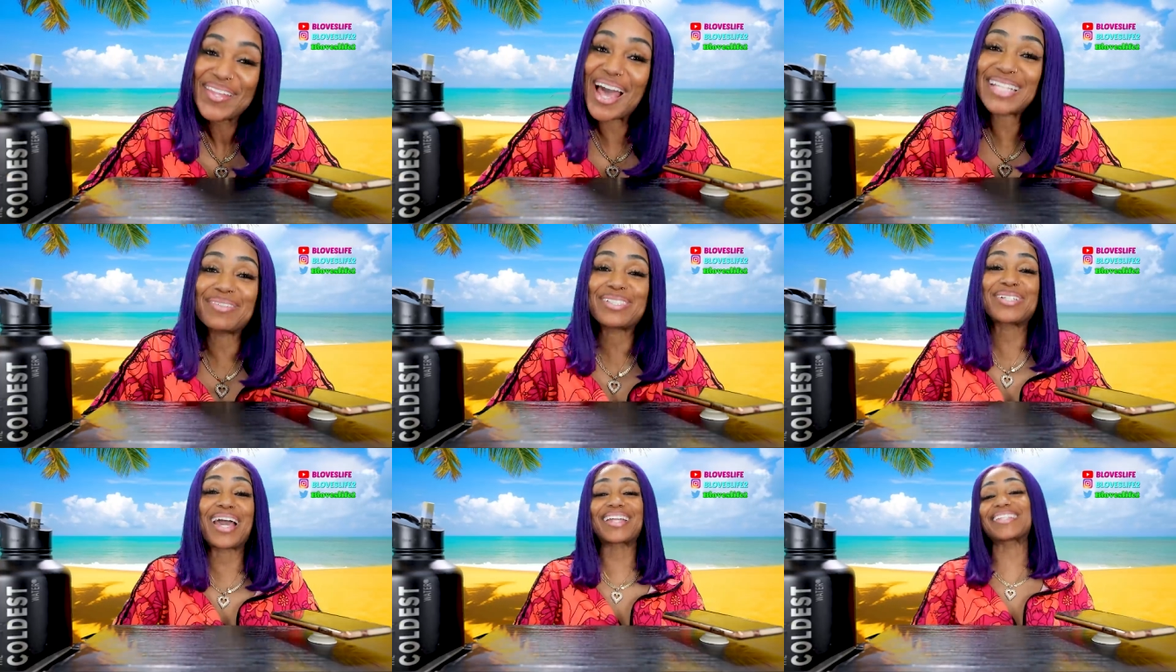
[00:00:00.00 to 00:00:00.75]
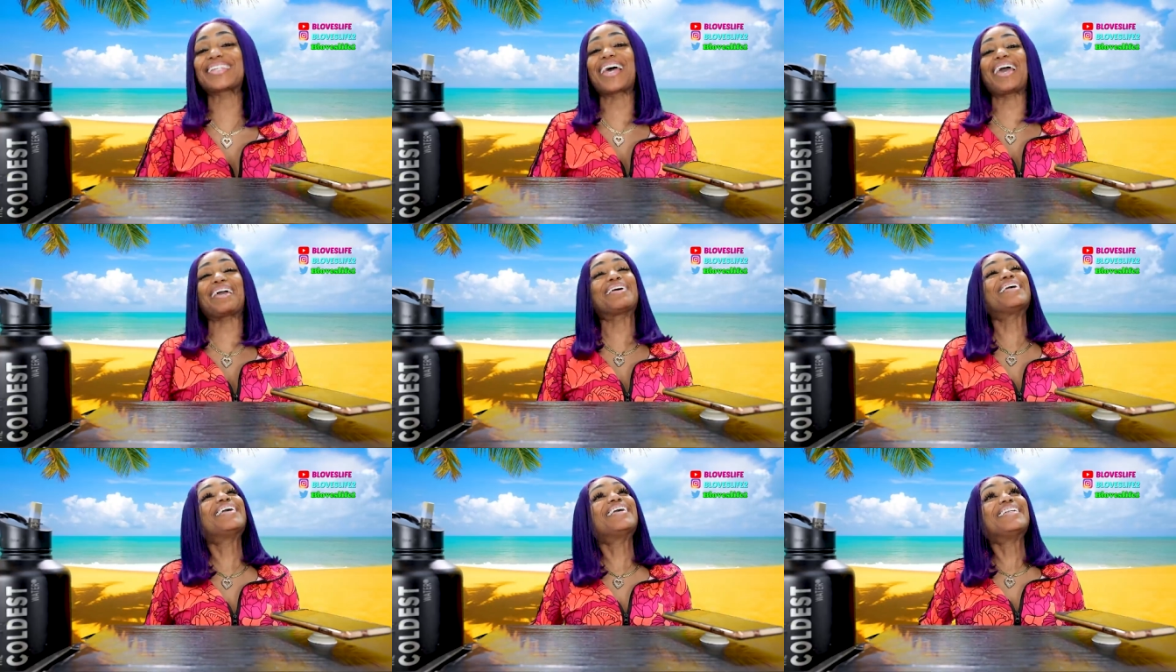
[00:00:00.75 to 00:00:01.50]
That's what you gotta
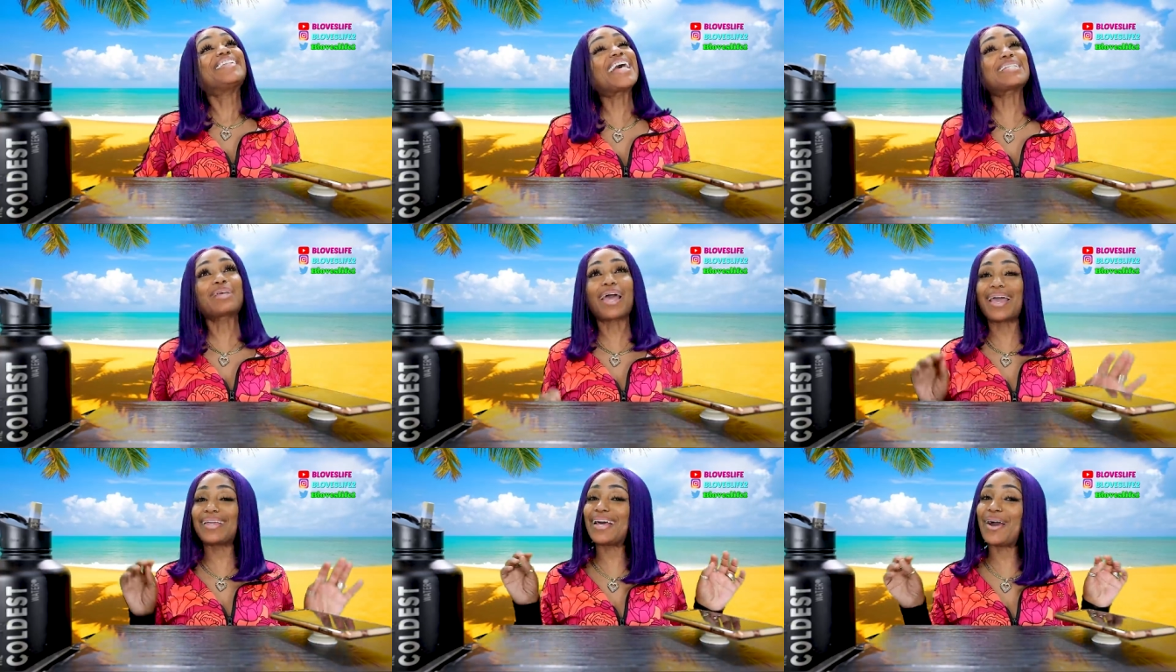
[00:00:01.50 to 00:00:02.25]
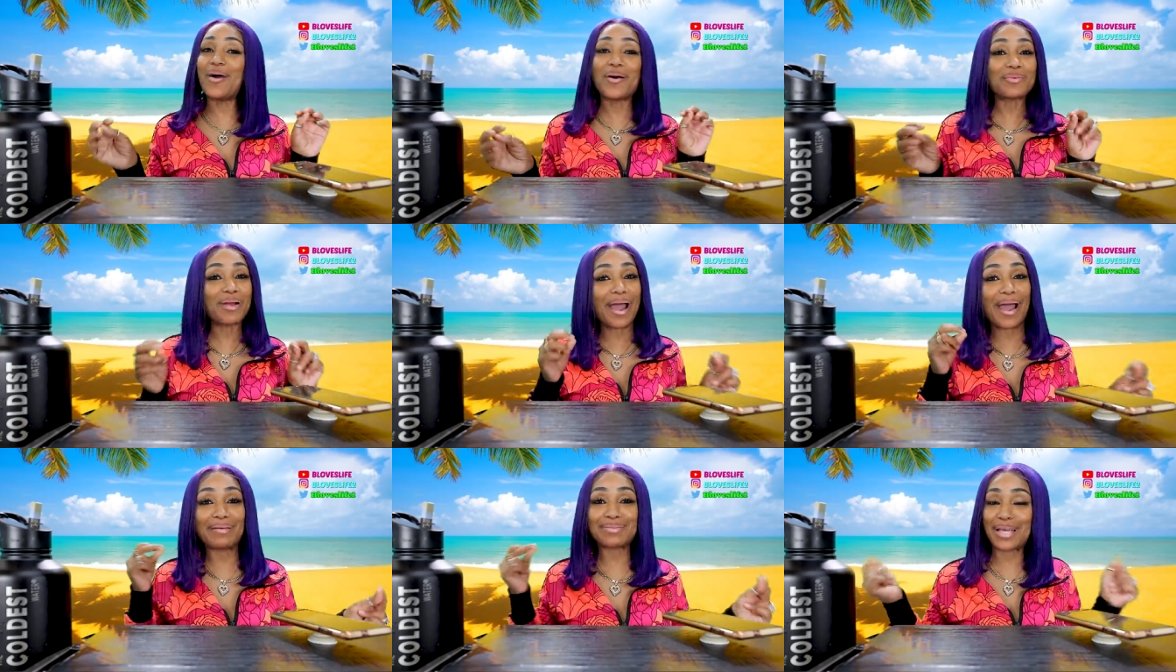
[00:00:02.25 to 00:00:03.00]
say. That's hey, that all
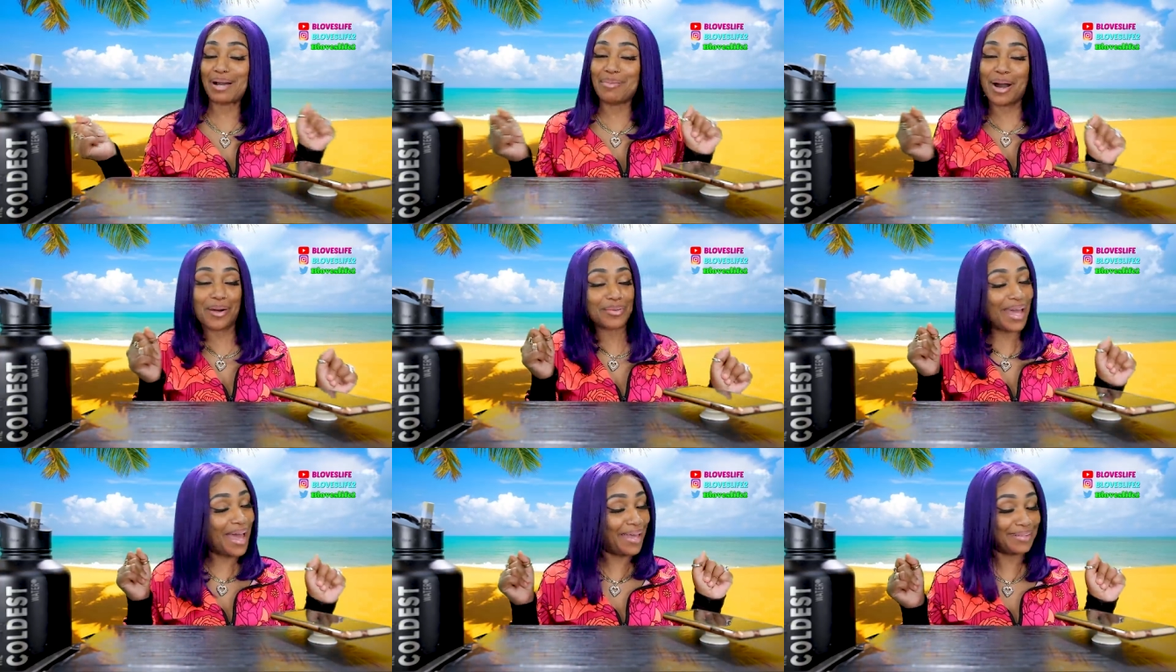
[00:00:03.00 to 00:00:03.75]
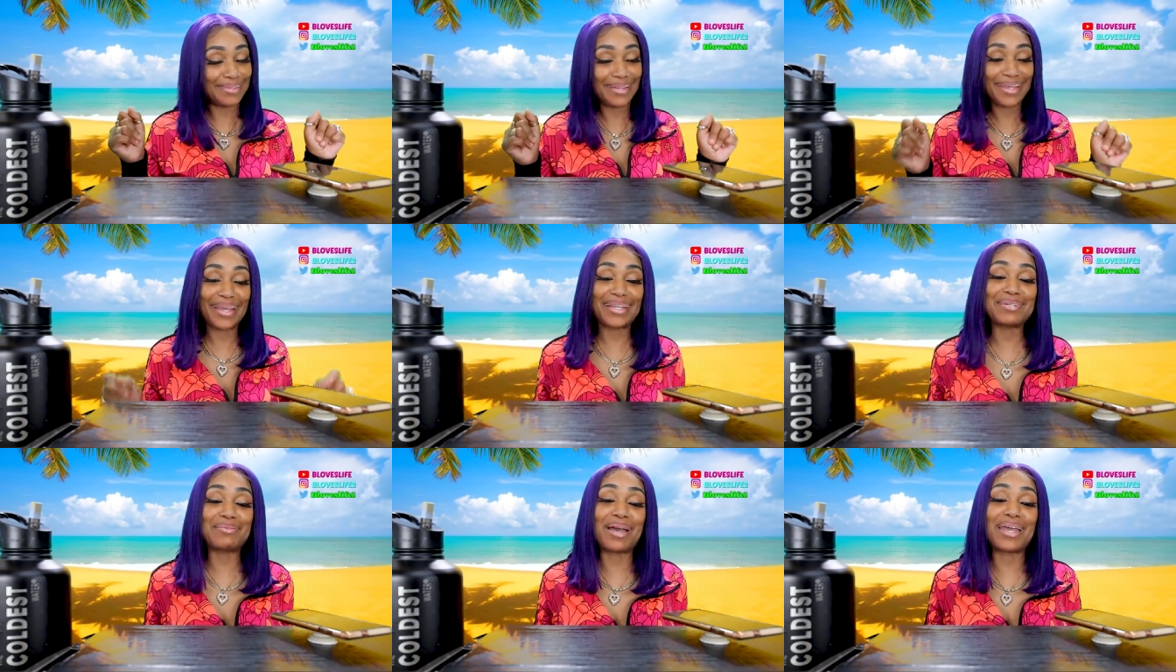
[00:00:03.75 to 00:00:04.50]
rhymes. Come on now.
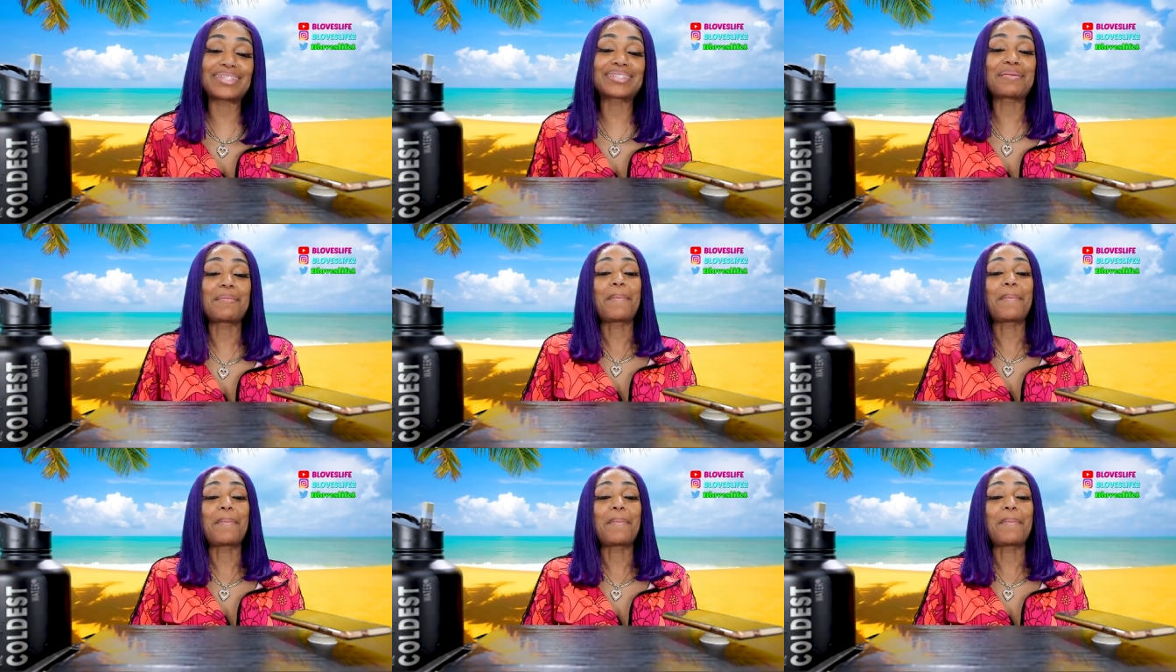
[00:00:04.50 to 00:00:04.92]
Anyways.